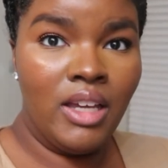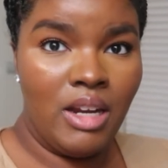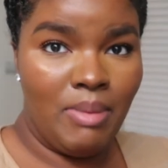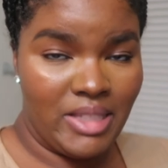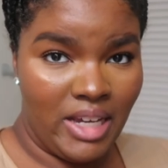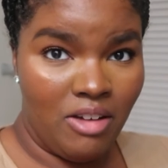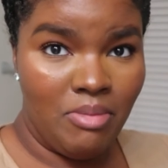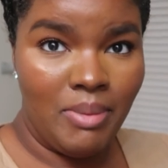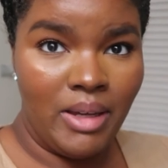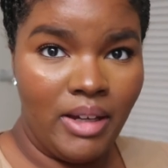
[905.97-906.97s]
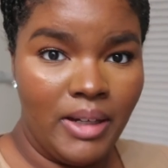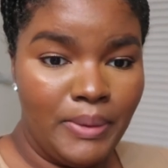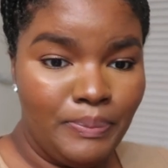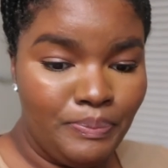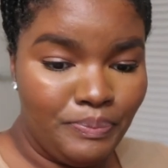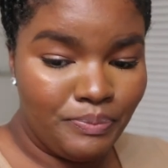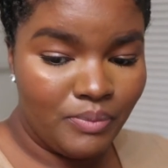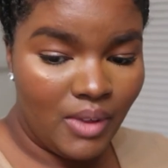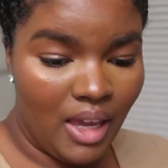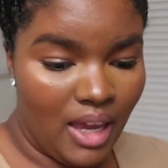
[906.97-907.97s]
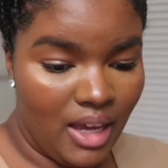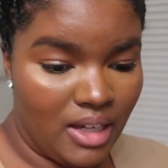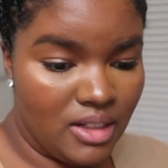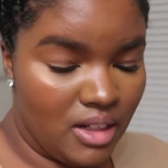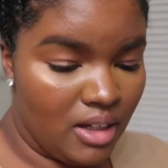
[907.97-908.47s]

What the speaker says: I'm about to take off my makeup and